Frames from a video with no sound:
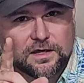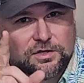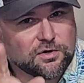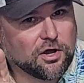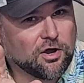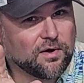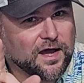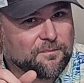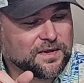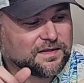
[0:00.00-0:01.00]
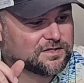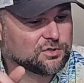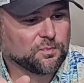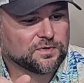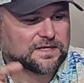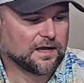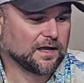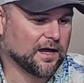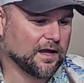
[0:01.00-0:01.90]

You know I've been the SuperTech guy.